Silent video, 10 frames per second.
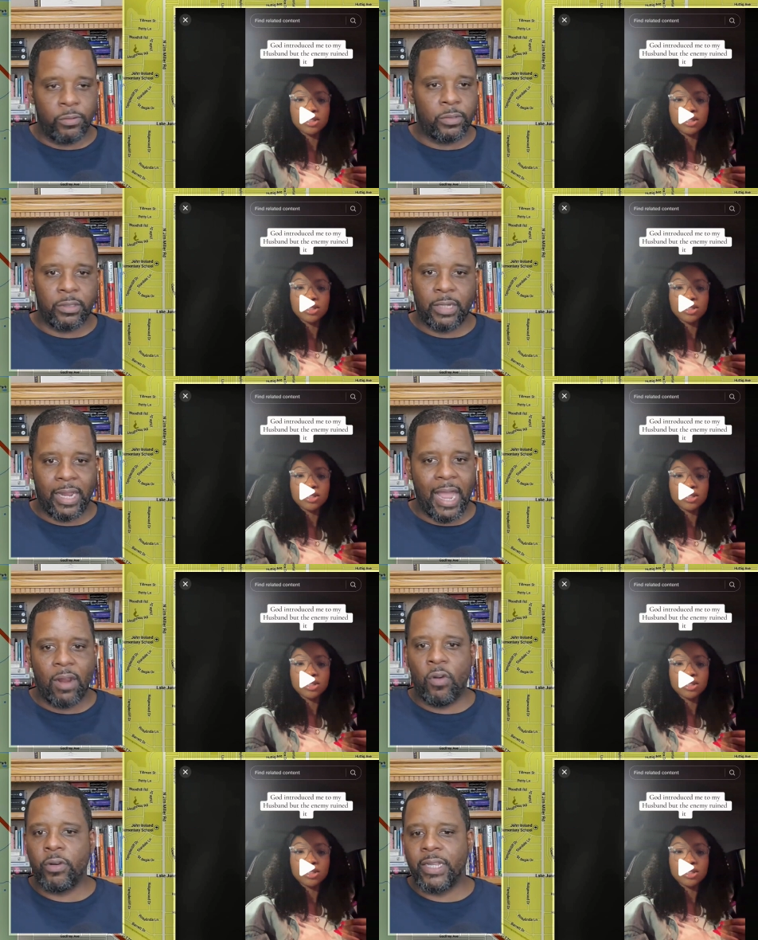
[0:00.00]
Speaker 1: you know, they
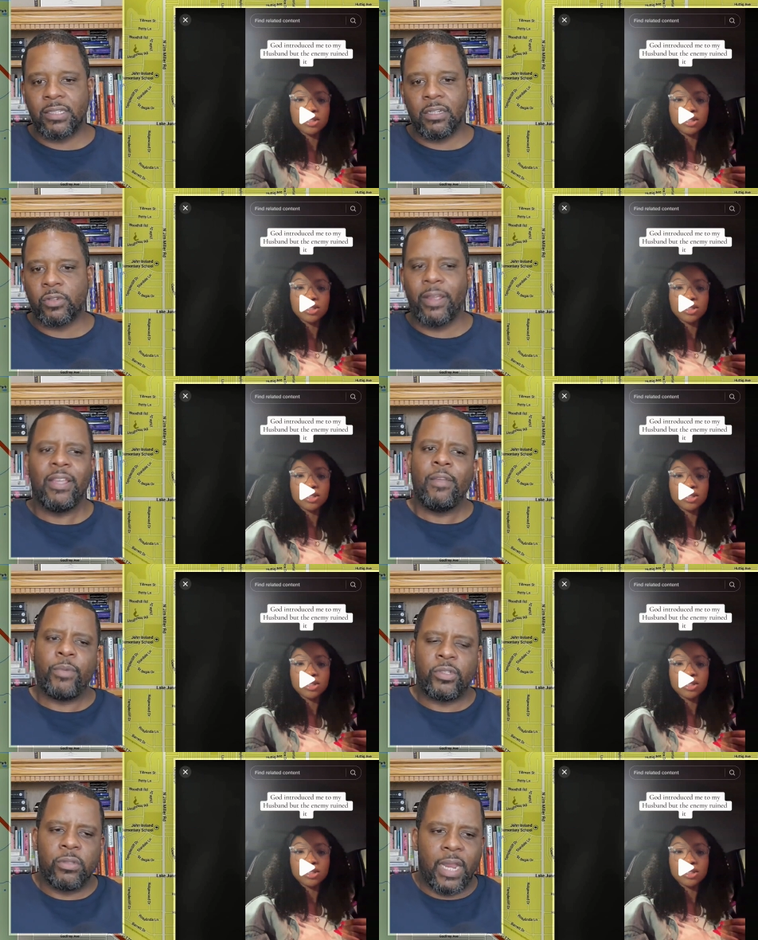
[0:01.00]
got older, they still.
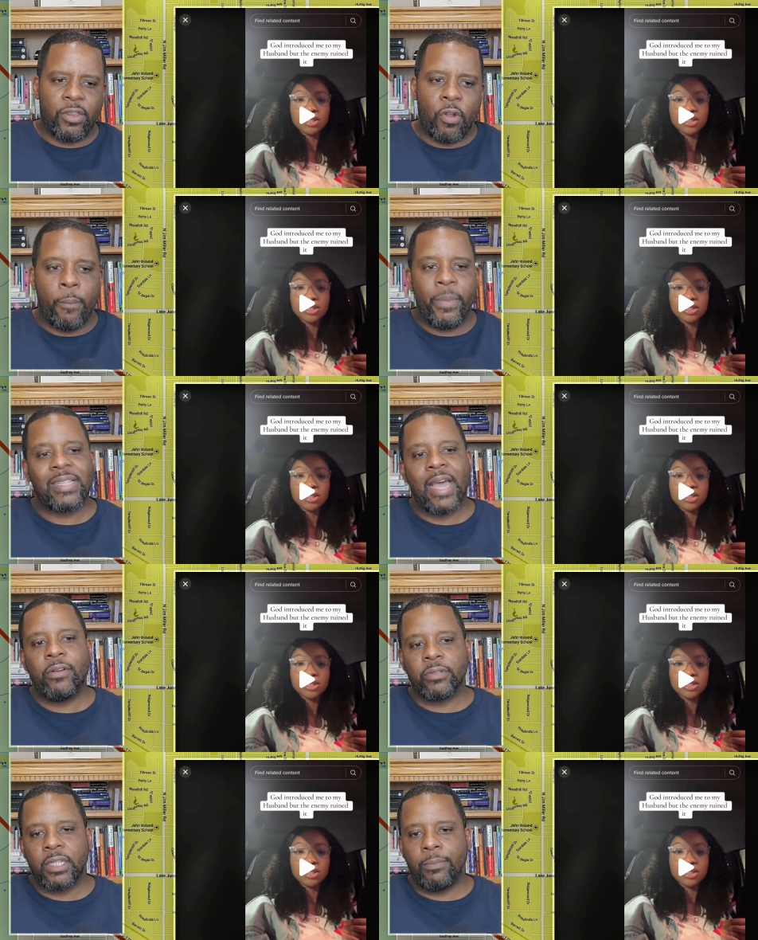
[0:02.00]
but you think you're gonna miss
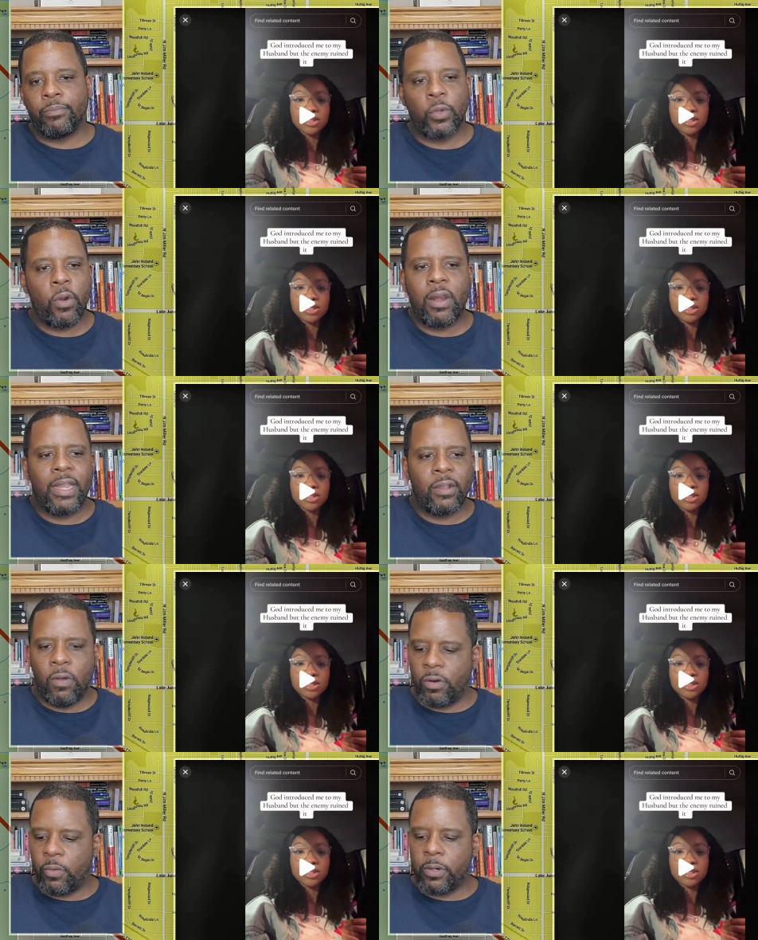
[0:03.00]
out on something? The world ain't
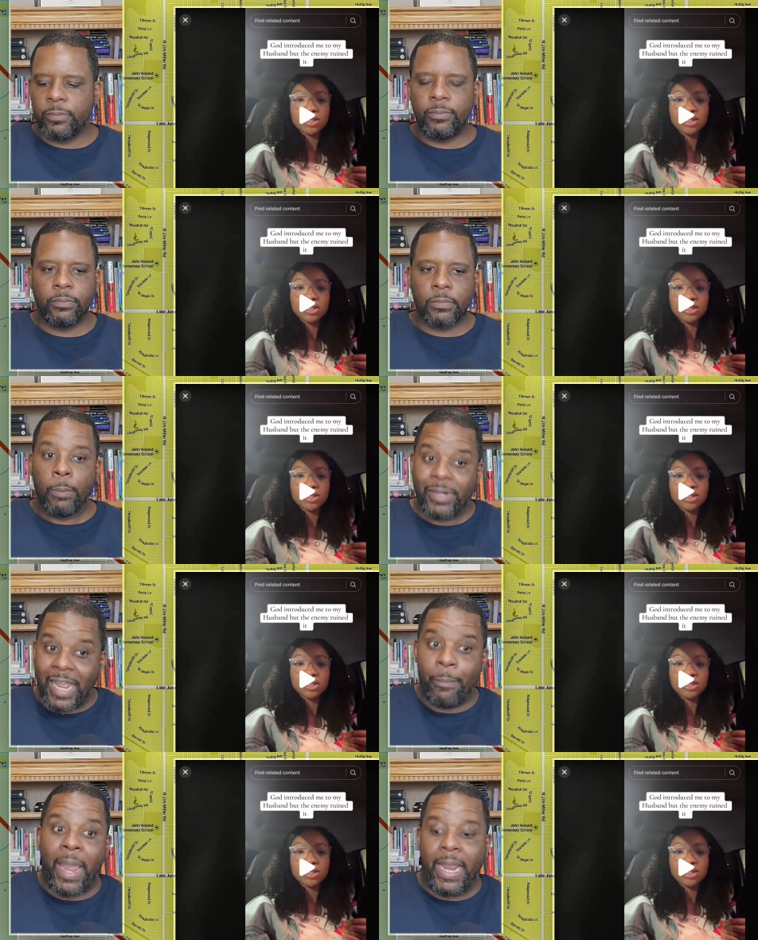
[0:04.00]
going nowhere
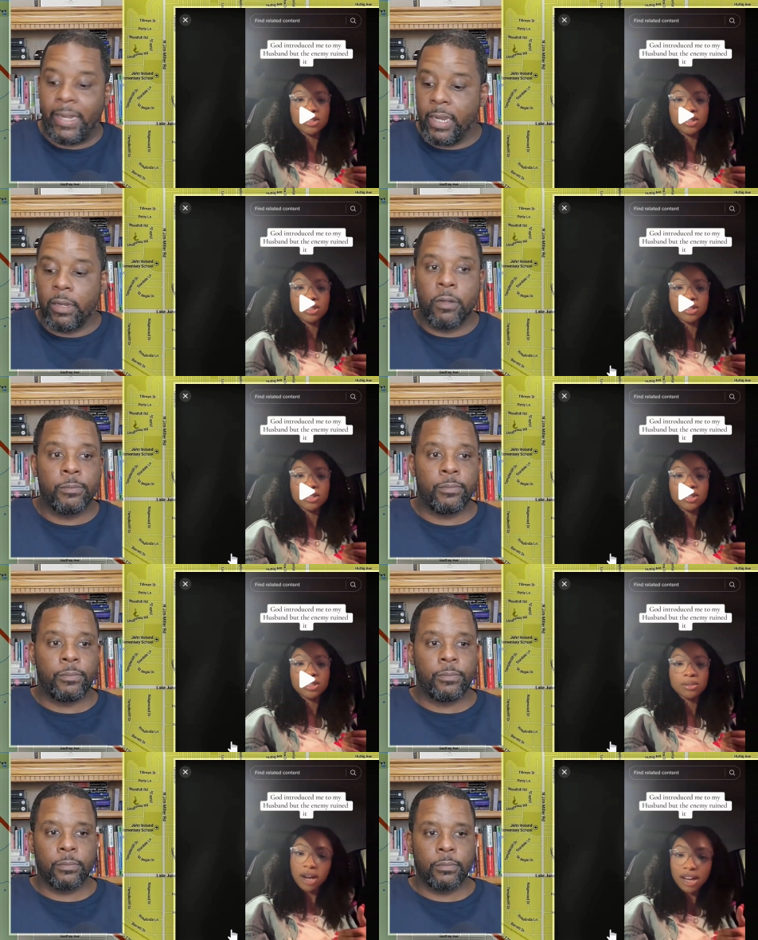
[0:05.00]
what that man did though.
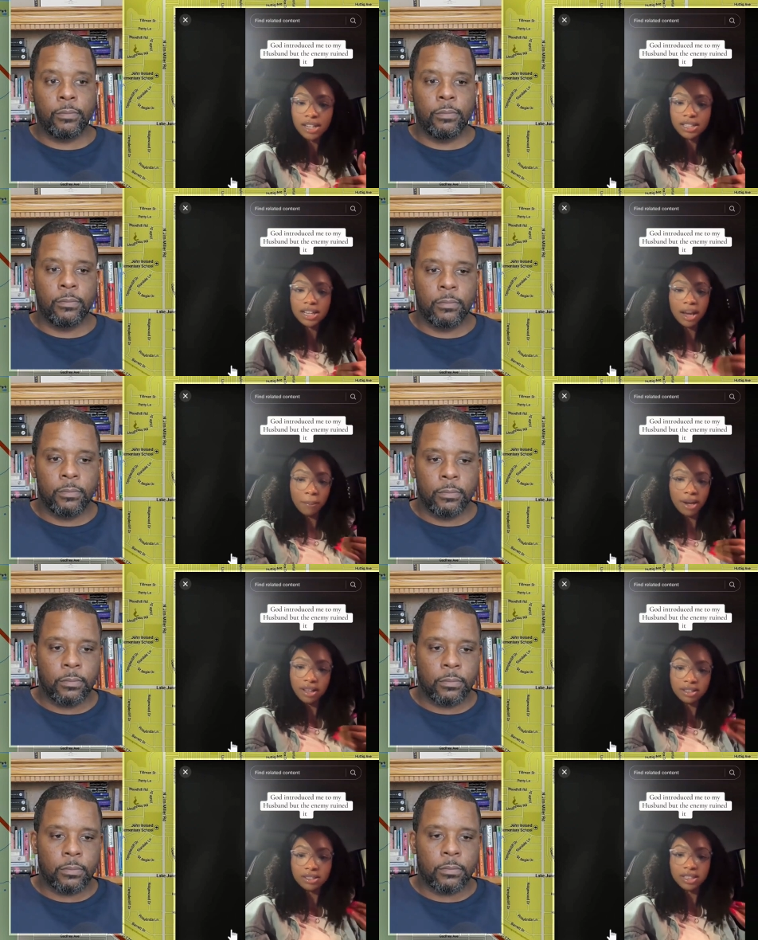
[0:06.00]
Speaker 2: Their mind at my
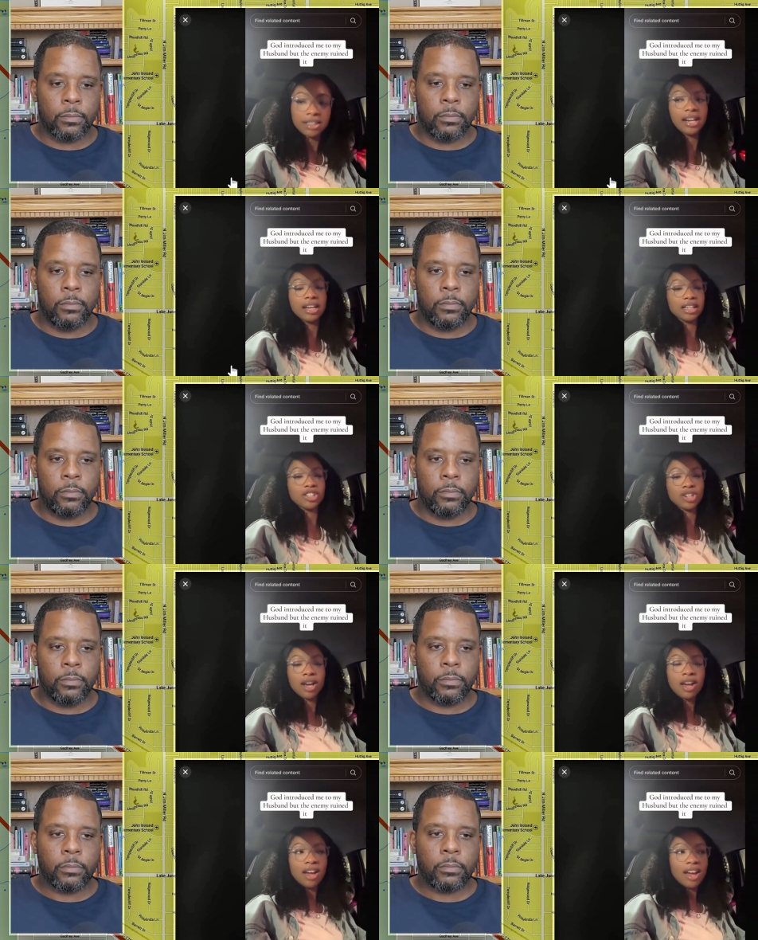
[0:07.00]
young tender age.
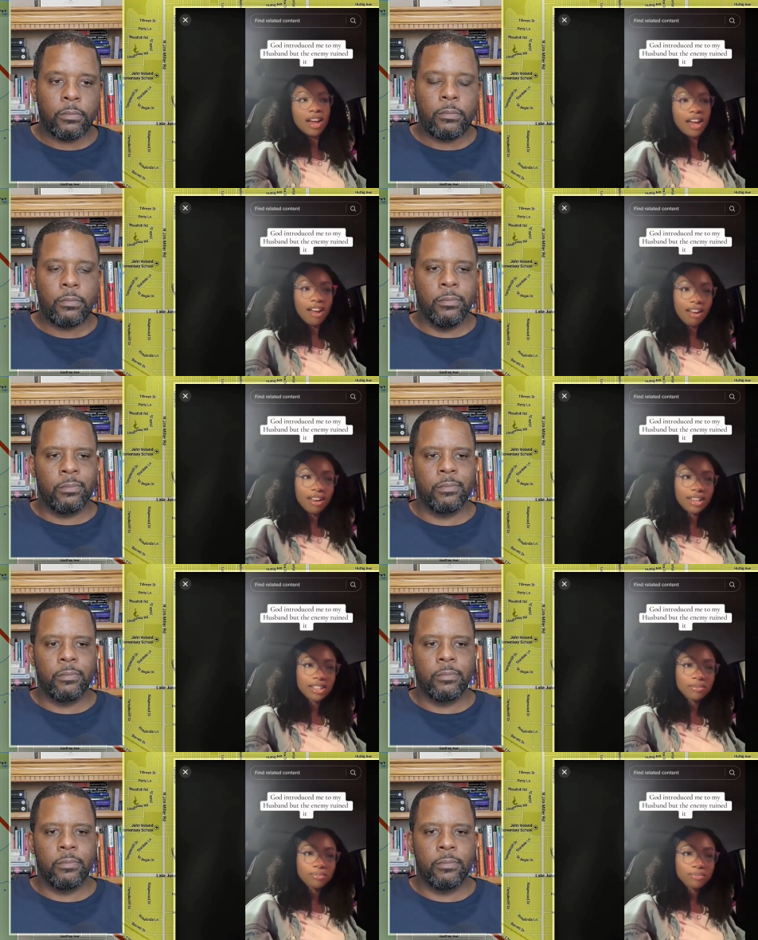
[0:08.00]

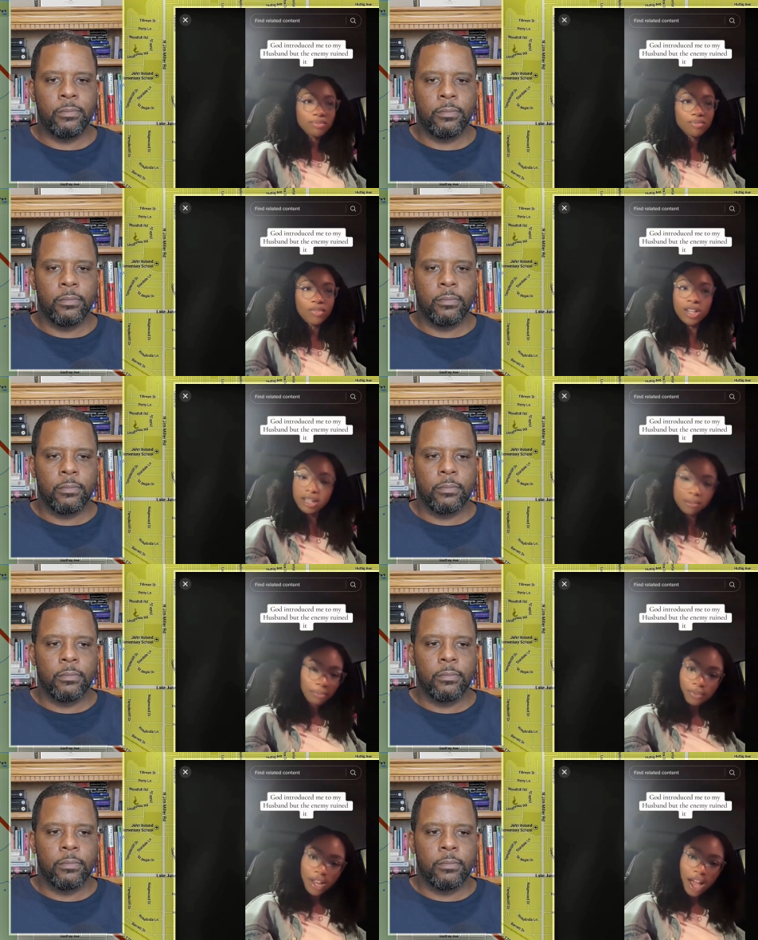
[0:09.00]
And really
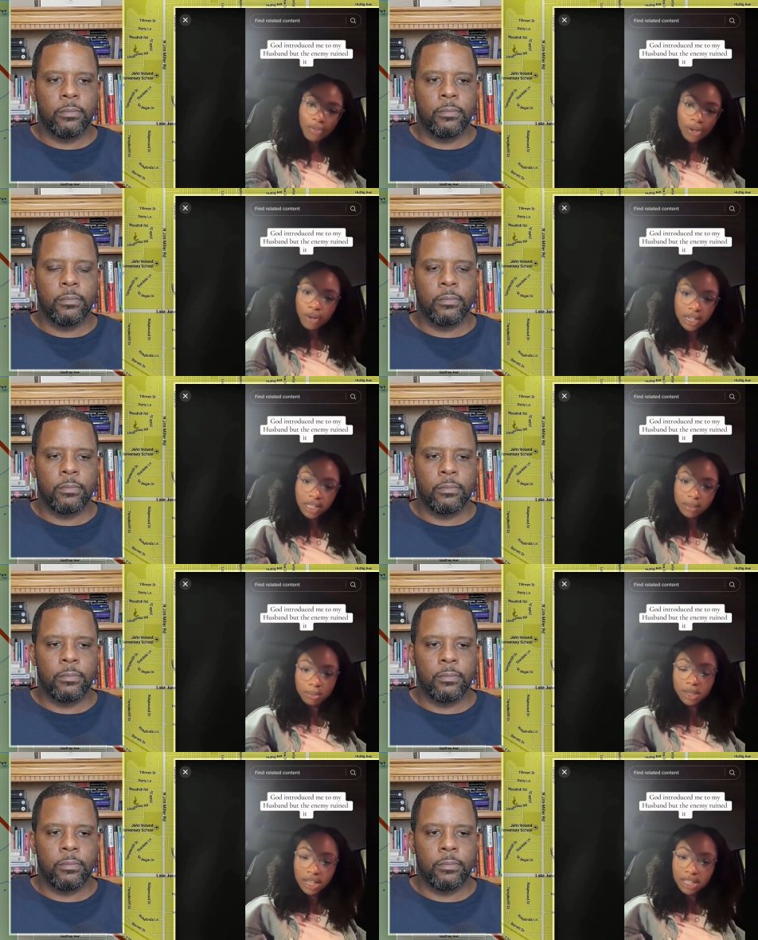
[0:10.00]
I regret it
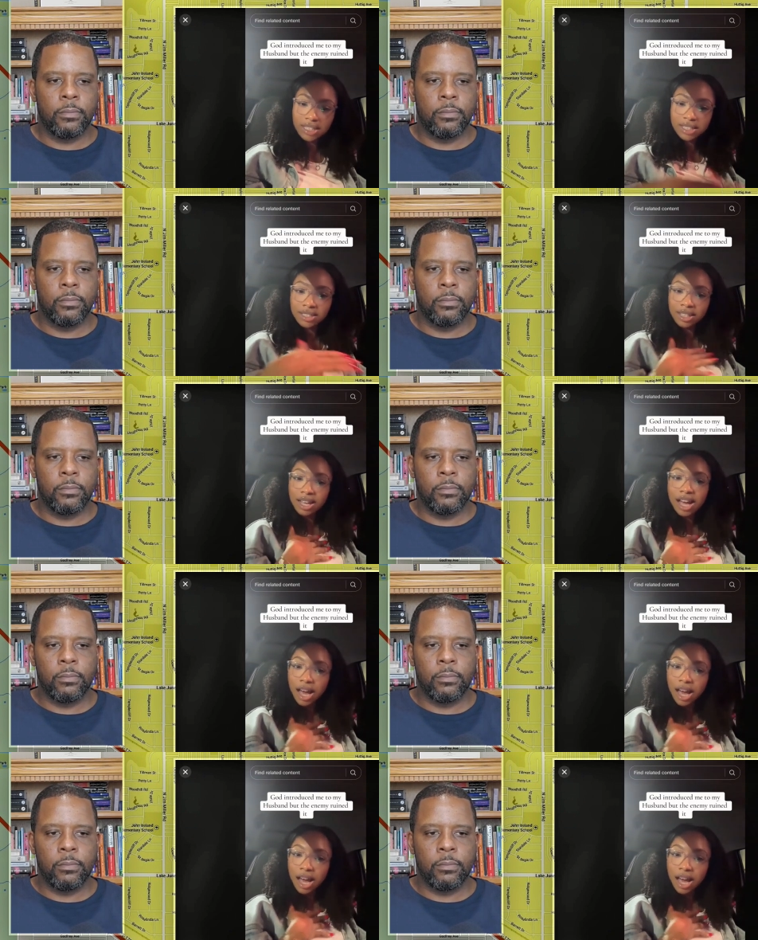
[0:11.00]
because